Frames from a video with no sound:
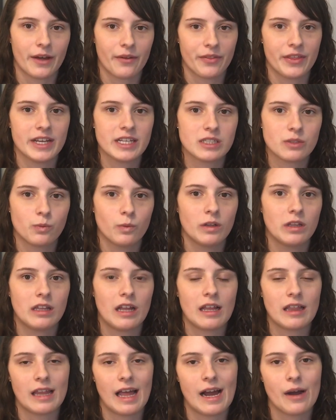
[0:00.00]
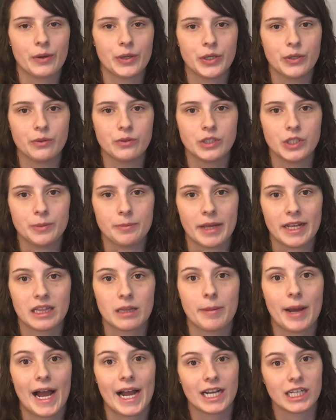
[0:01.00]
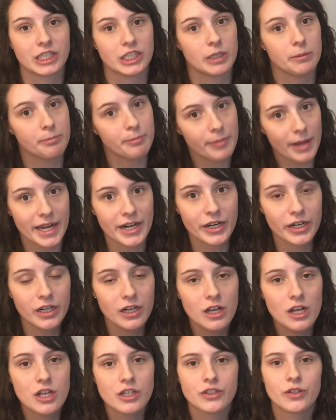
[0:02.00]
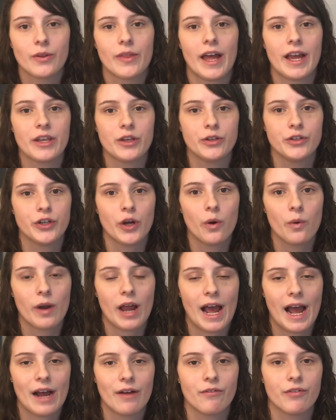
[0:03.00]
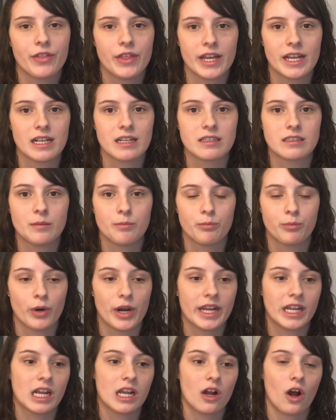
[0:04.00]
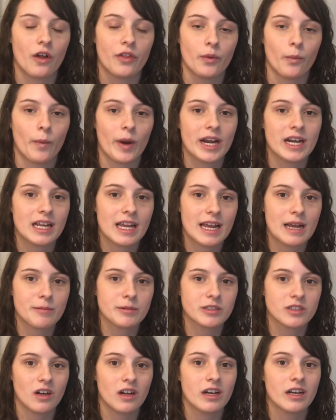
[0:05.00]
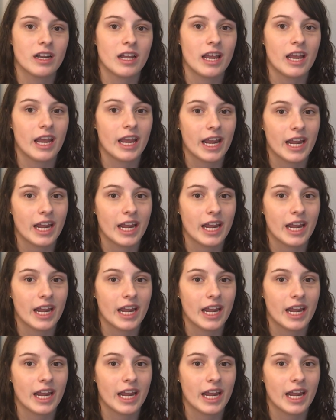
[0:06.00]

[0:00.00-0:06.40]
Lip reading: Now this will allow you to make the packaging better so that you don't have things breaking on the way to Amazon,